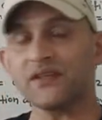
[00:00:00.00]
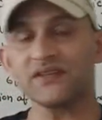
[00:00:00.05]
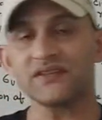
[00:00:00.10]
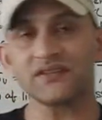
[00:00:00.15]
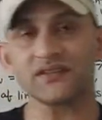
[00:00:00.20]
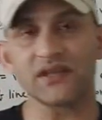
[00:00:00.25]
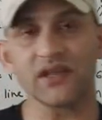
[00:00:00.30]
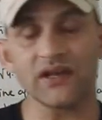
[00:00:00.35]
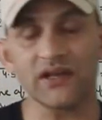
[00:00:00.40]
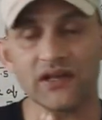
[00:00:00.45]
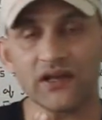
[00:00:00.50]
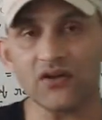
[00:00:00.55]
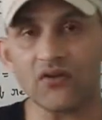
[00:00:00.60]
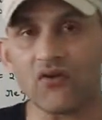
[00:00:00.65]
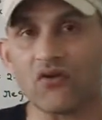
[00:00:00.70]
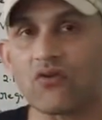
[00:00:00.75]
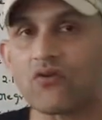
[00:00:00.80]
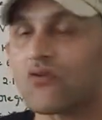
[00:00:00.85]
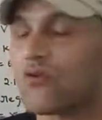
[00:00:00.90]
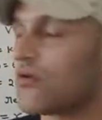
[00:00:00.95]
is clear
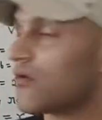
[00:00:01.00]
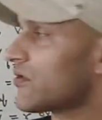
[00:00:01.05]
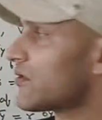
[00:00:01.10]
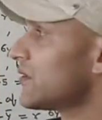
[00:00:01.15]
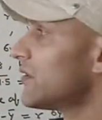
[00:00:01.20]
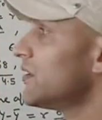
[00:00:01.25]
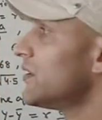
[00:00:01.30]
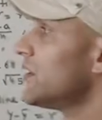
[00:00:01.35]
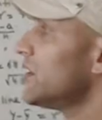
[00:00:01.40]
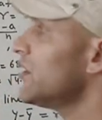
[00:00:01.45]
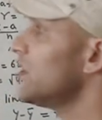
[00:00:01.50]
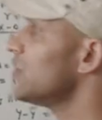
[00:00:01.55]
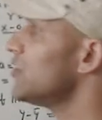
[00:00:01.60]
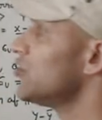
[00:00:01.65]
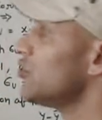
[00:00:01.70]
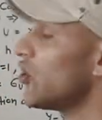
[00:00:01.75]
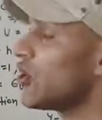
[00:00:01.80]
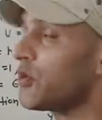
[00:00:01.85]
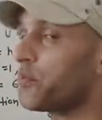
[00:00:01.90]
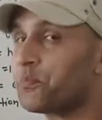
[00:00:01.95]
or not,
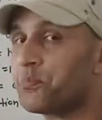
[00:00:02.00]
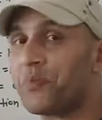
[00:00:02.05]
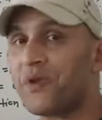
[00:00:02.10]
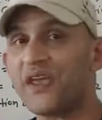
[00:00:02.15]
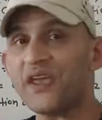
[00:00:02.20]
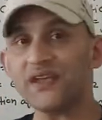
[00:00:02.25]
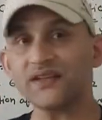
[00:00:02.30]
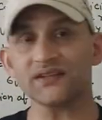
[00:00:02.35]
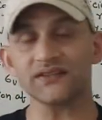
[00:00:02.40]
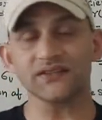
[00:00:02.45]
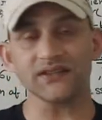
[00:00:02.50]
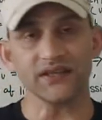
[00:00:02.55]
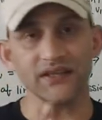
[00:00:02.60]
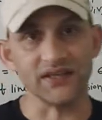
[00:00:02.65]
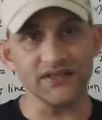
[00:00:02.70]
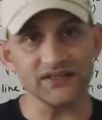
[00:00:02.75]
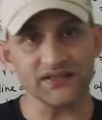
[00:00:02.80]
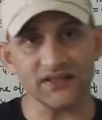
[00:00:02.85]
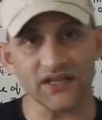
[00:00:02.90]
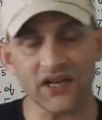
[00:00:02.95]
your base
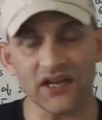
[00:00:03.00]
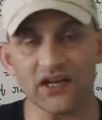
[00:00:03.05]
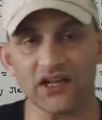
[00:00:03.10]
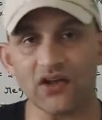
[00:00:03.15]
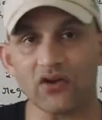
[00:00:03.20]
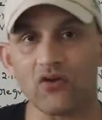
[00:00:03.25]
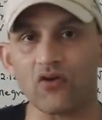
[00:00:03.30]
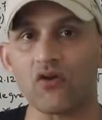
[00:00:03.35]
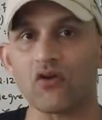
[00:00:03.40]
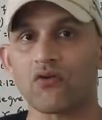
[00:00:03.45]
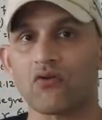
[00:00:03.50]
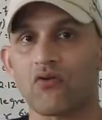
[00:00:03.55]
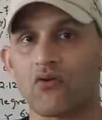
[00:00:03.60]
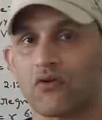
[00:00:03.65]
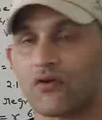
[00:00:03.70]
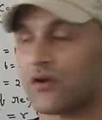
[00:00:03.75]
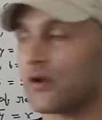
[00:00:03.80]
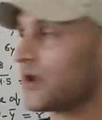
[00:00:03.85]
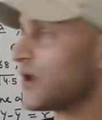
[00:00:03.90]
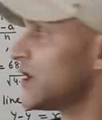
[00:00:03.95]
is clear or
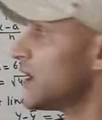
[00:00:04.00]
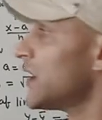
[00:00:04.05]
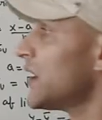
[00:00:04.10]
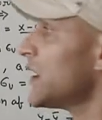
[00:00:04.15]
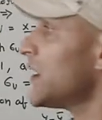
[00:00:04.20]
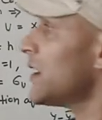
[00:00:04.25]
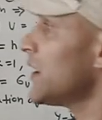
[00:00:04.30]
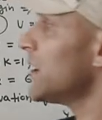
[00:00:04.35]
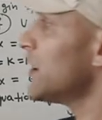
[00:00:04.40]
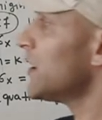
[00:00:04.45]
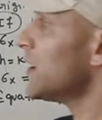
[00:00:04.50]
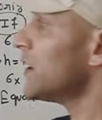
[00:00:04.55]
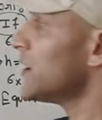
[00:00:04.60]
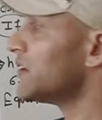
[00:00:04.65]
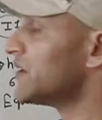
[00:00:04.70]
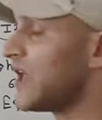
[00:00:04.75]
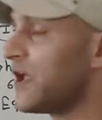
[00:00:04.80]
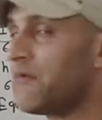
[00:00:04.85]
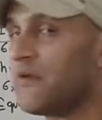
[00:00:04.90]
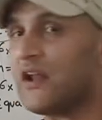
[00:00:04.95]
not.
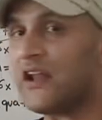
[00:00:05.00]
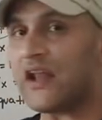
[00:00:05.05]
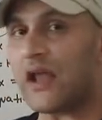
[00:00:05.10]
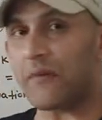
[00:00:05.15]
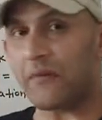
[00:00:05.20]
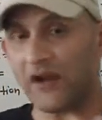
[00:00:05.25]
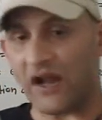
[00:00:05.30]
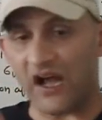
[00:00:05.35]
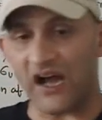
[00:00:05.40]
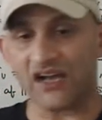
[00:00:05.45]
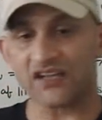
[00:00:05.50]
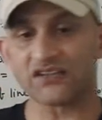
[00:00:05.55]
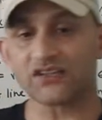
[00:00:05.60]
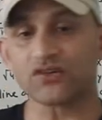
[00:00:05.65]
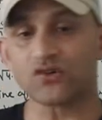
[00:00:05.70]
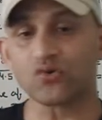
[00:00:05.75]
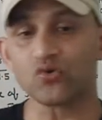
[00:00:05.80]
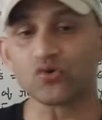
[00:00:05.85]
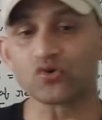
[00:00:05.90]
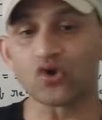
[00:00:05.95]
They will never
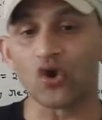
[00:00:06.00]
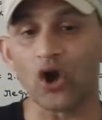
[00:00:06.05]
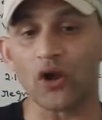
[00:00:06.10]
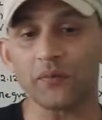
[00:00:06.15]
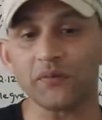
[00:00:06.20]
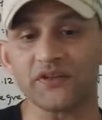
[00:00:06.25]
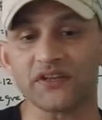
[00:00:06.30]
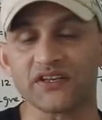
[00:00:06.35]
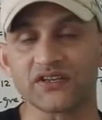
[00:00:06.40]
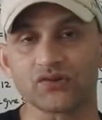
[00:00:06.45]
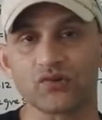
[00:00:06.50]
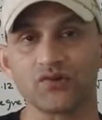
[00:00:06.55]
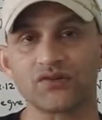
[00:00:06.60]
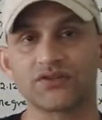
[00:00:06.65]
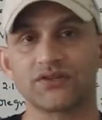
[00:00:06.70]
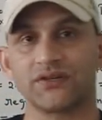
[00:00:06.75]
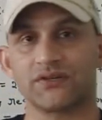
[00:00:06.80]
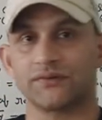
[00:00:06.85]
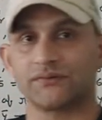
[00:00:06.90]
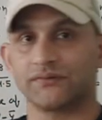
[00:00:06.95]
ask you to solve this
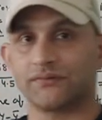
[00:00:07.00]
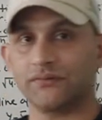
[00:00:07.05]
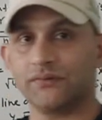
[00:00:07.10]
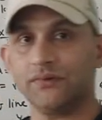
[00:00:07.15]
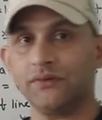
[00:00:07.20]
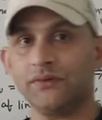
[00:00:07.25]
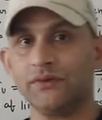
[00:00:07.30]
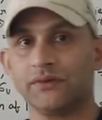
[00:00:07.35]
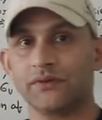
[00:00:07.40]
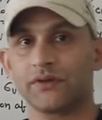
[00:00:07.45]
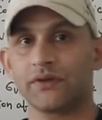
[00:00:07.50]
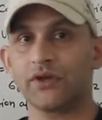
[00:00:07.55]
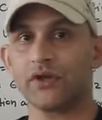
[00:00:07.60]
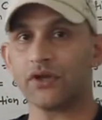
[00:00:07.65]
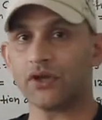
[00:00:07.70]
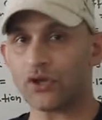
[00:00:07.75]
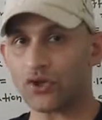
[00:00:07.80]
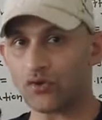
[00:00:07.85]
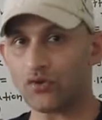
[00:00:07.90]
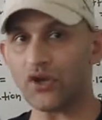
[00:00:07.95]
question.
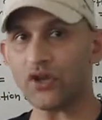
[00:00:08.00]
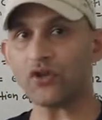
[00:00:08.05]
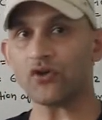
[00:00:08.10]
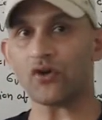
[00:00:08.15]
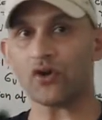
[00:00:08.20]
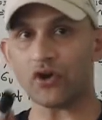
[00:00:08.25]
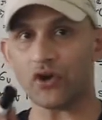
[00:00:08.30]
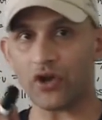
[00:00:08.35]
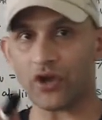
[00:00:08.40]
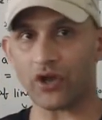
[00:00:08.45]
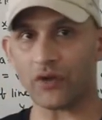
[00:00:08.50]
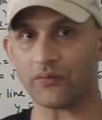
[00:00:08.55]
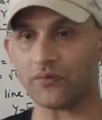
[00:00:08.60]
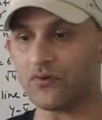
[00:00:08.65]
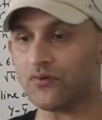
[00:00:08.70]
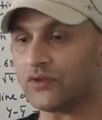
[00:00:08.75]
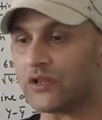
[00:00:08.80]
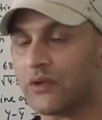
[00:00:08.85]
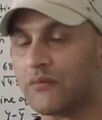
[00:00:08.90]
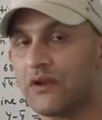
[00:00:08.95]
During your
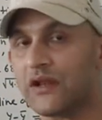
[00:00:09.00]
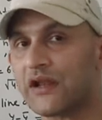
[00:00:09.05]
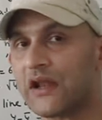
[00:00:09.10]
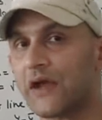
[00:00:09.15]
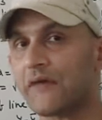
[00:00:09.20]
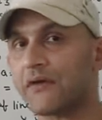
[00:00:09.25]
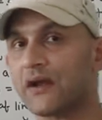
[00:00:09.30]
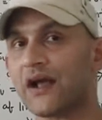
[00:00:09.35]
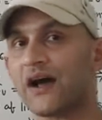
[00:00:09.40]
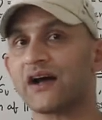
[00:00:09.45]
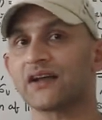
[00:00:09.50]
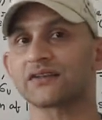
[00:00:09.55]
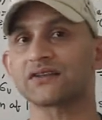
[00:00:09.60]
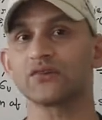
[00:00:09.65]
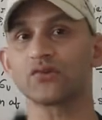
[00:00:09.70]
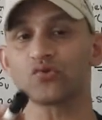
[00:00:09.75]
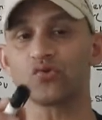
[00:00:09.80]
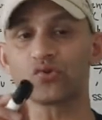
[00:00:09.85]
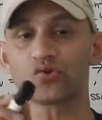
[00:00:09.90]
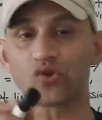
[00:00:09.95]
interview, they will never
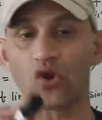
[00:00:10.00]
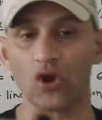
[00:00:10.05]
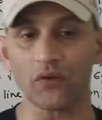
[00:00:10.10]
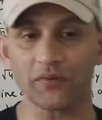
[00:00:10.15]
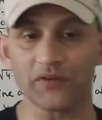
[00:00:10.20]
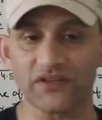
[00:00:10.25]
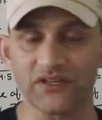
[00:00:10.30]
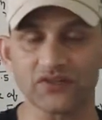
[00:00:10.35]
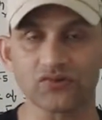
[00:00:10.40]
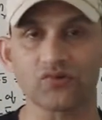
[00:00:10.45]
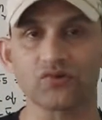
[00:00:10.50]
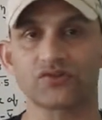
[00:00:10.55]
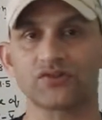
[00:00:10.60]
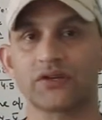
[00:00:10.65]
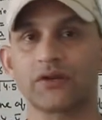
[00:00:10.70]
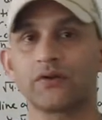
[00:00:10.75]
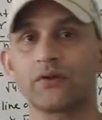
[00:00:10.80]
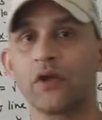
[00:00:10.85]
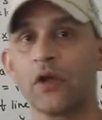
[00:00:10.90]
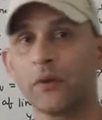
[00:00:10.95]
ask you to solve this
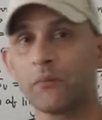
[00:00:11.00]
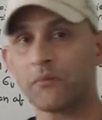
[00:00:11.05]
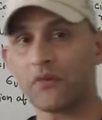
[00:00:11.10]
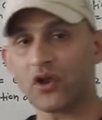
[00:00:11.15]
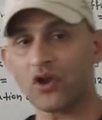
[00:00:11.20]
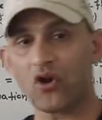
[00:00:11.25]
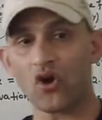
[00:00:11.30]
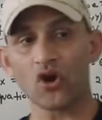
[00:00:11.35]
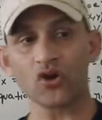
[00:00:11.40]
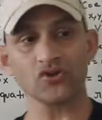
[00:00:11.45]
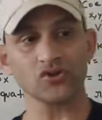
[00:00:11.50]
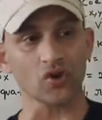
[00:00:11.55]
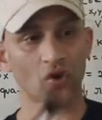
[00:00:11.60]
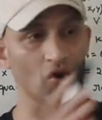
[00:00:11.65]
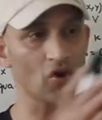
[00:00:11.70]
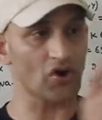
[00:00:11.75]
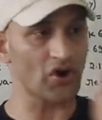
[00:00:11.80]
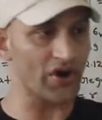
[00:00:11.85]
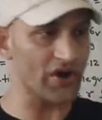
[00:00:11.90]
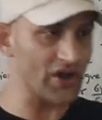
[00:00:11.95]
question because
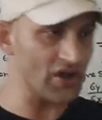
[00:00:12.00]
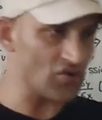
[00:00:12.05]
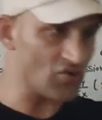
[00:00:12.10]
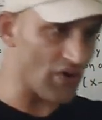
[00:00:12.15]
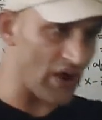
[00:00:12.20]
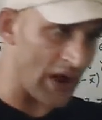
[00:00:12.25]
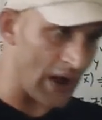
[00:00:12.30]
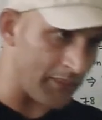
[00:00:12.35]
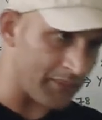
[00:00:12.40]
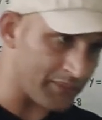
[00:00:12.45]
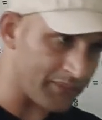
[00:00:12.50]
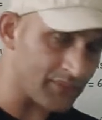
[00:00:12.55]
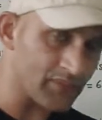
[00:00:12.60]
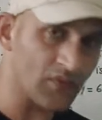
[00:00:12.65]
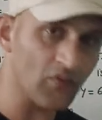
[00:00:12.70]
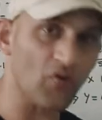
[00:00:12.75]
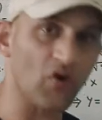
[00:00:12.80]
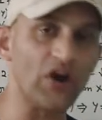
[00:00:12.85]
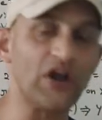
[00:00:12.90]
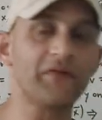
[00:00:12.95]
already you
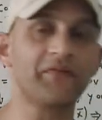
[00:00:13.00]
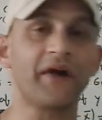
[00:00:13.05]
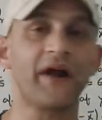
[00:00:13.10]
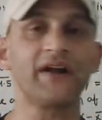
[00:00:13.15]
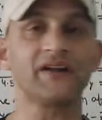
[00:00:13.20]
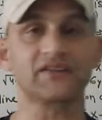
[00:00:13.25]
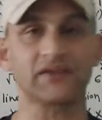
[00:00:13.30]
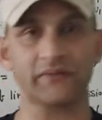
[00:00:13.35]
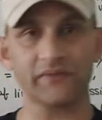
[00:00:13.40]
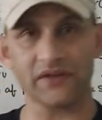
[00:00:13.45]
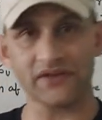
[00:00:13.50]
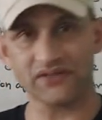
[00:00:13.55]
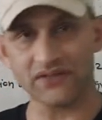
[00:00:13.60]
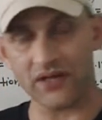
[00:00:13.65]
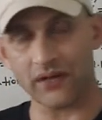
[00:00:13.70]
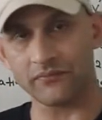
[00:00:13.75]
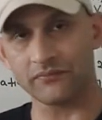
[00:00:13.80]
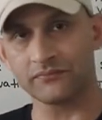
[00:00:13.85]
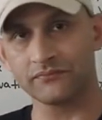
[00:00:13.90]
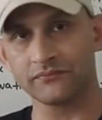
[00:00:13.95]
have qualified some
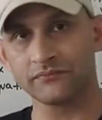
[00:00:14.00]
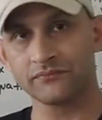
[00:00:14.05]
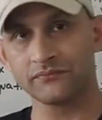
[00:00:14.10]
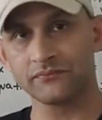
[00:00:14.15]
exam.